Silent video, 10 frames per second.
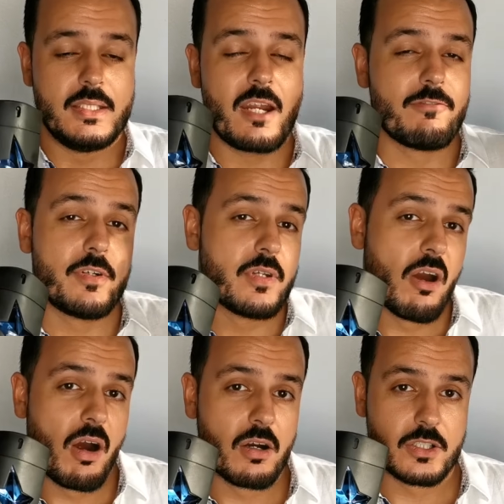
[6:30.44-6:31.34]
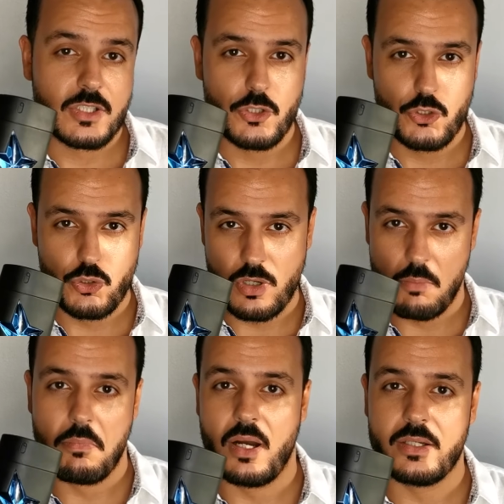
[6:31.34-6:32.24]
they are very hard to
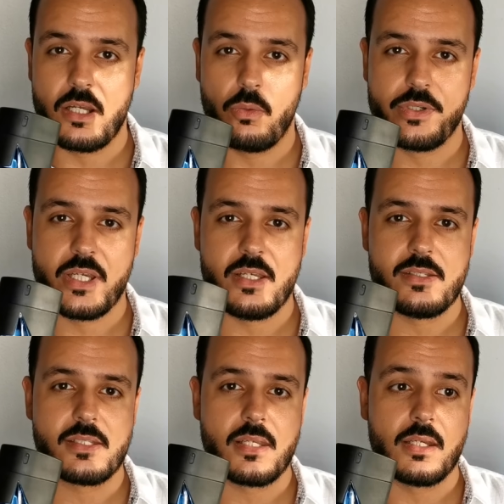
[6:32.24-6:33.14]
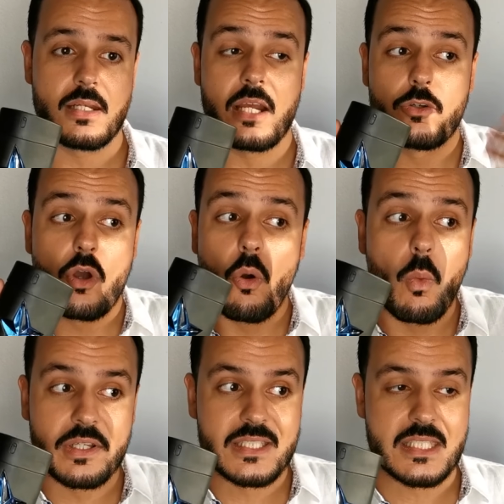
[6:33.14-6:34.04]
come by nowadays. And I don't know
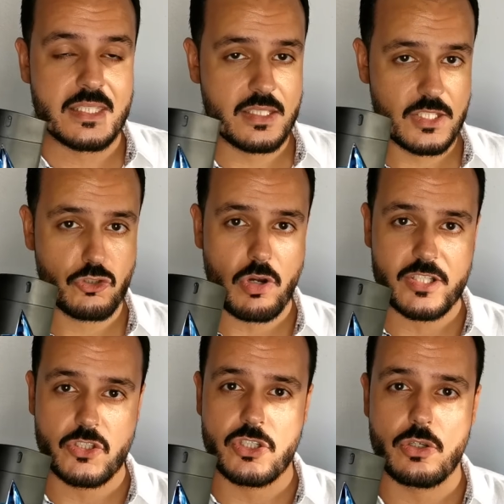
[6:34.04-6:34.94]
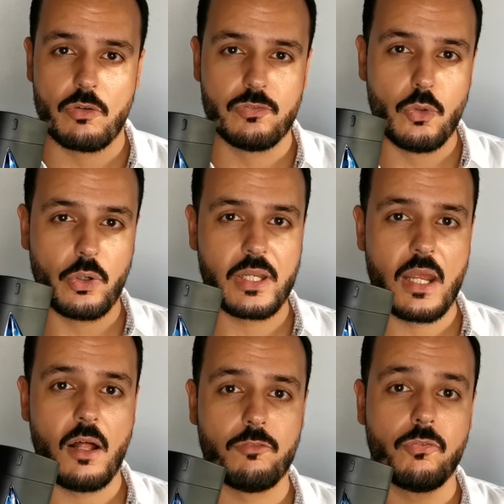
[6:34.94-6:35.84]
what the strategy of
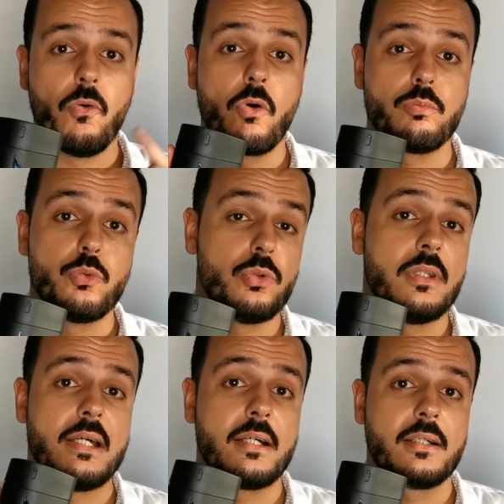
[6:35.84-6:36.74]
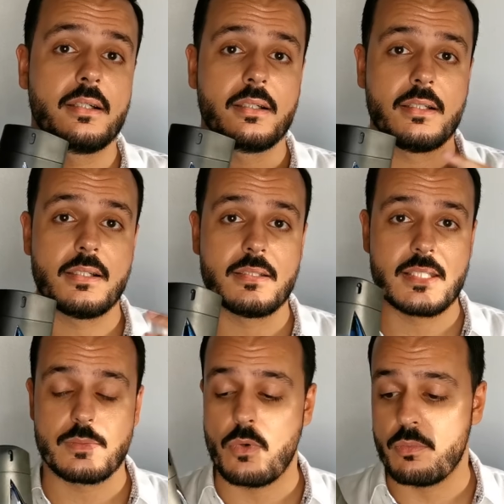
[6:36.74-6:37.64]
L'Oreal for Mugler at uh,
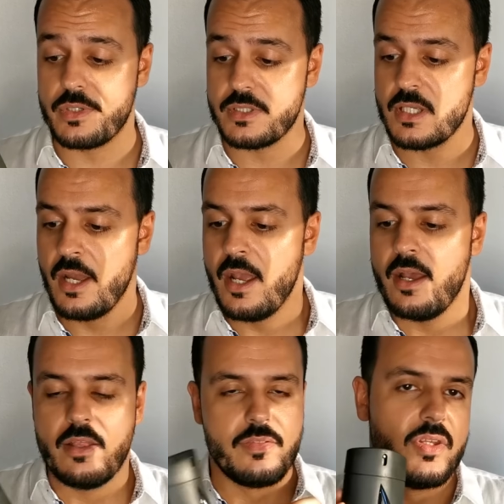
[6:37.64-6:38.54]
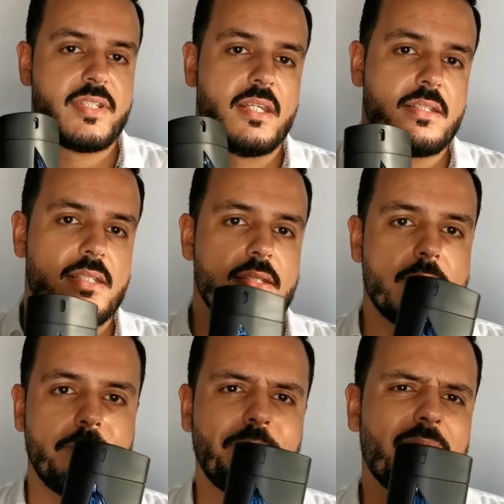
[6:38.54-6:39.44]
this moment. This is